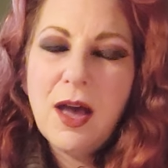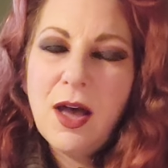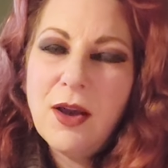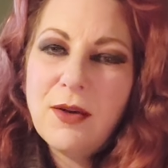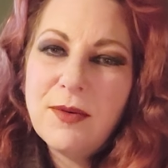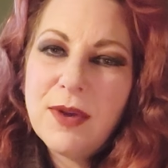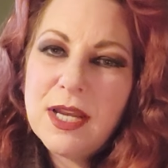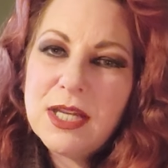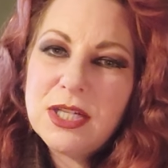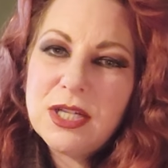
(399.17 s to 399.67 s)

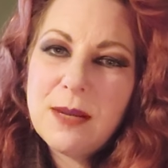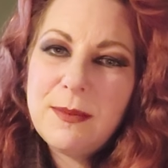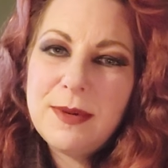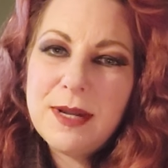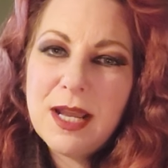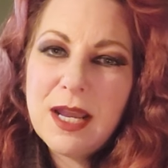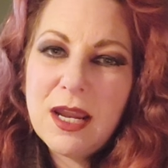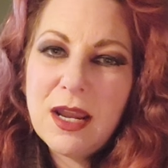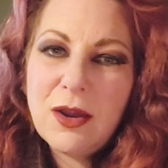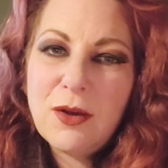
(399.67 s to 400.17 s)
All right,
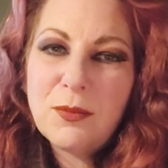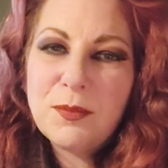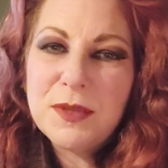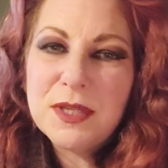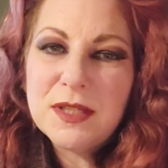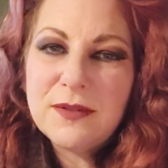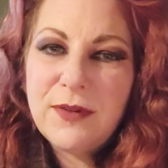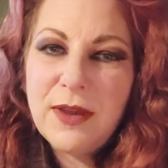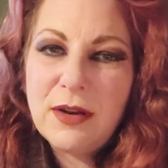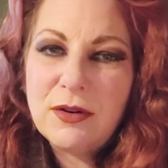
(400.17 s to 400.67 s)
Gemini, I hope
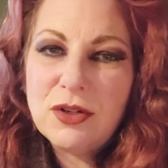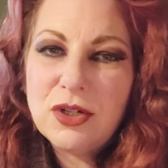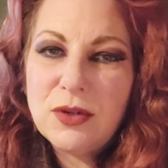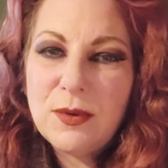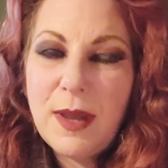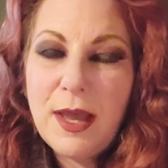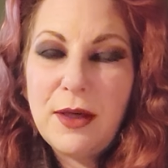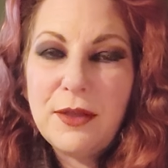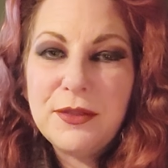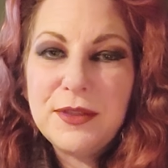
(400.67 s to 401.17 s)
this found
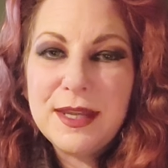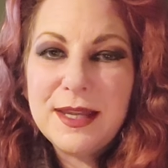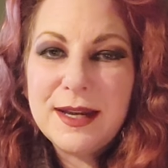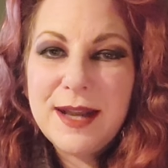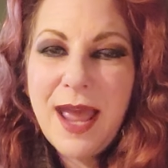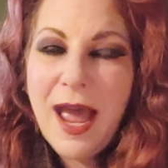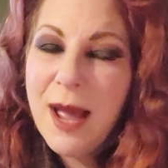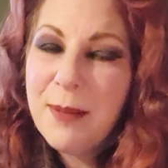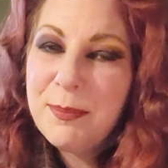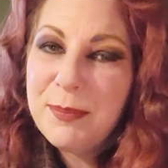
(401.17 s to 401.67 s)
you healthy
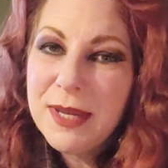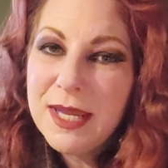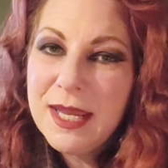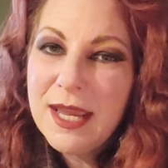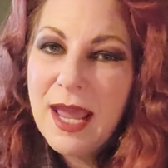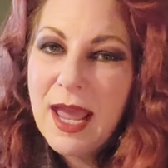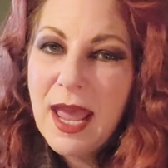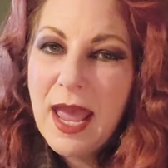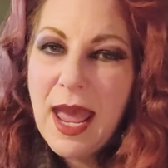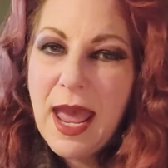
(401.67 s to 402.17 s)
and happy.
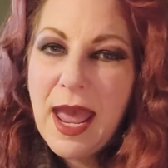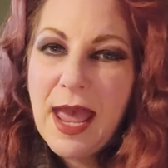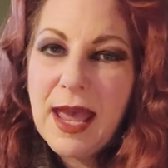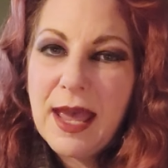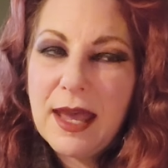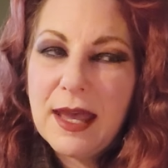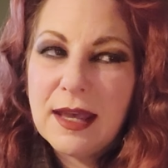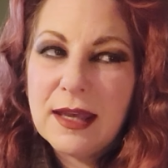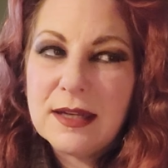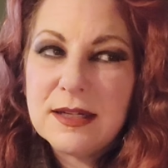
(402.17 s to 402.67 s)

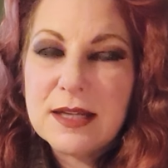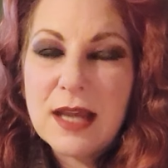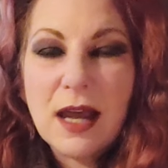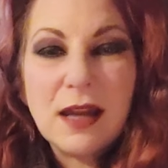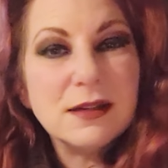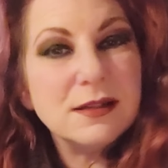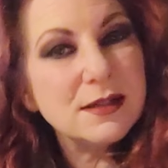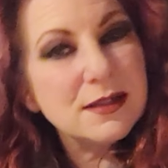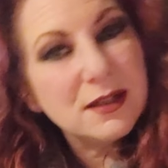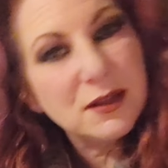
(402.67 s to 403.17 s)
And
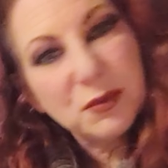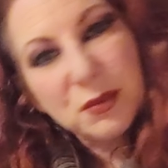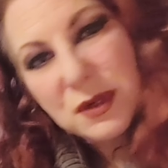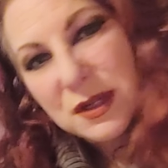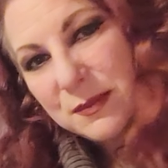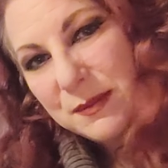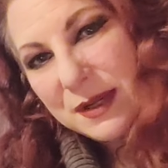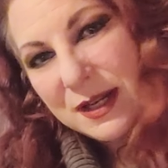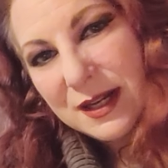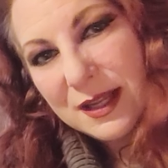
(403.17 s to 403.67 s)
until
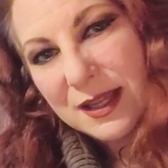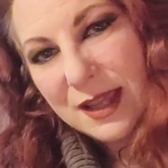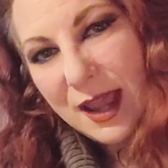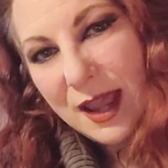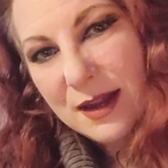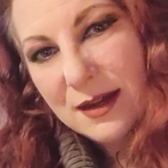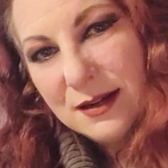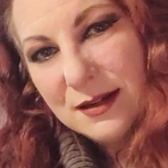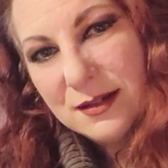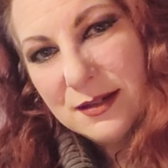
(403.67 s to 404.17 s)
we meet
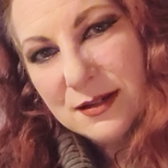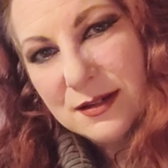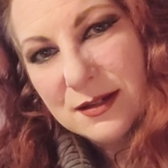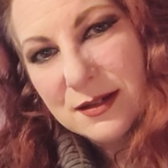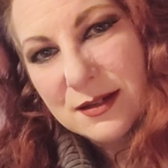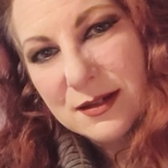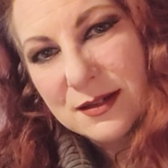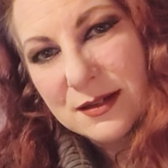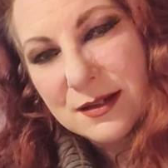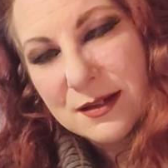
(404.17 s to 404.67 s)
again,
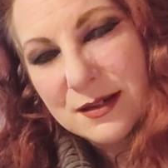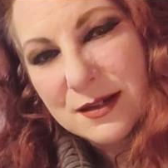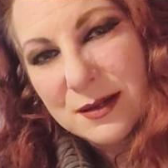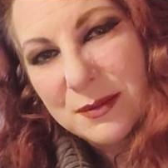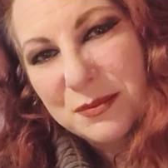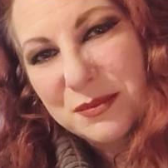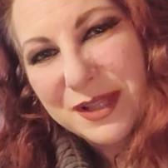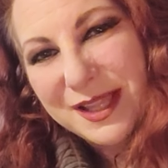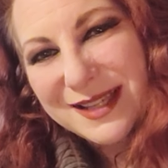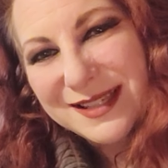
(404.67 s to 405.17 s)

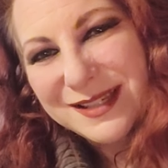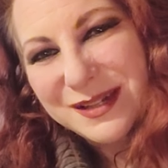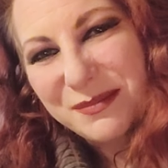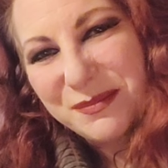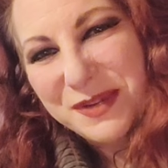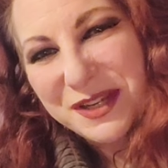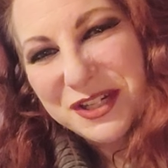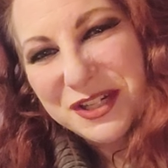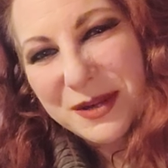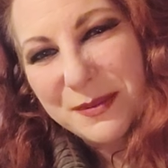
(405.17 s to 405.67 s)
blessed
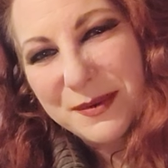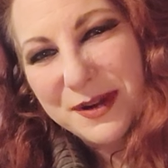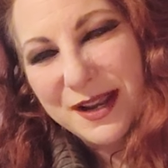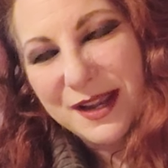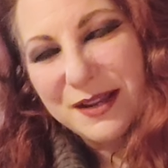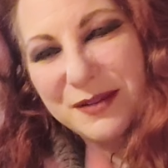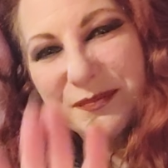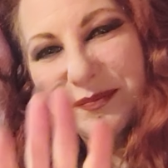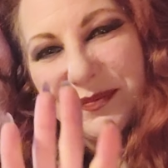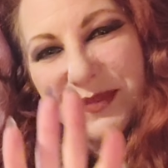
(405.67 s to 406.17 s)
be
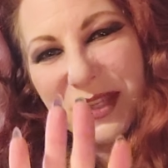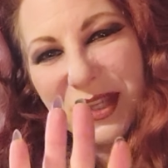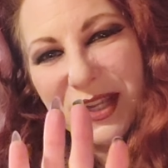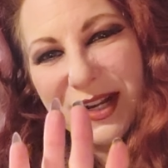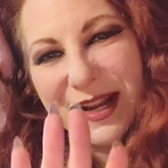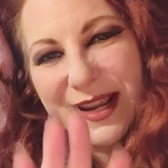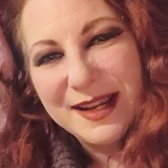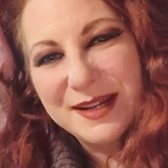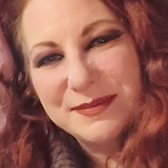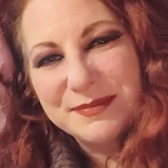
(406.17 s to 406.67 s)
Gemini.
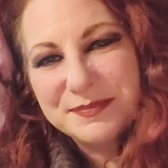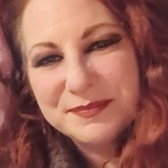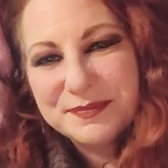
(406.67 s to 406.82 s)
Good night.